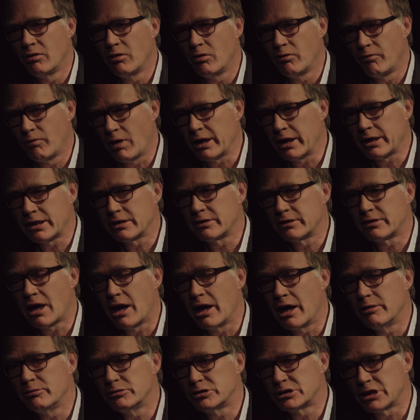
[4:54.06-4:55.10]
Viking
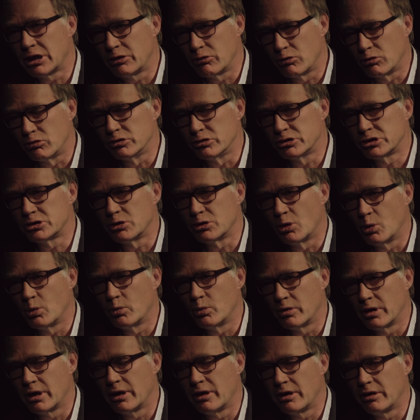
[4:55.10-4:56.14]
times, and
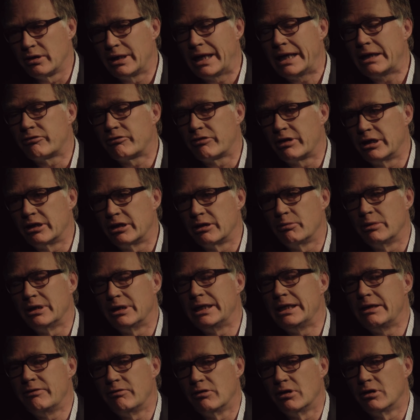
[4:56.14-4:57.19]
also later in the
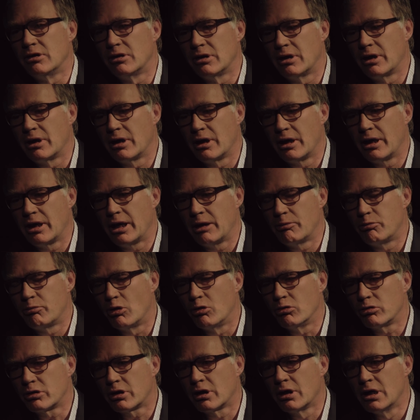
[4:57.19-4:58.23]
medieval
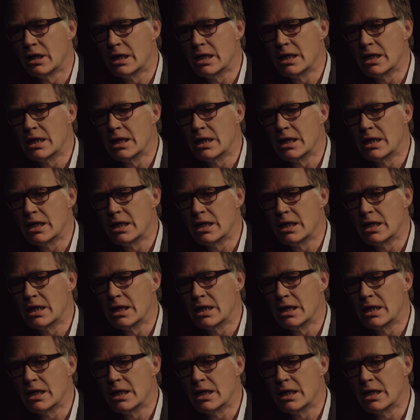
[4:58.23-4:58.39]
epoch.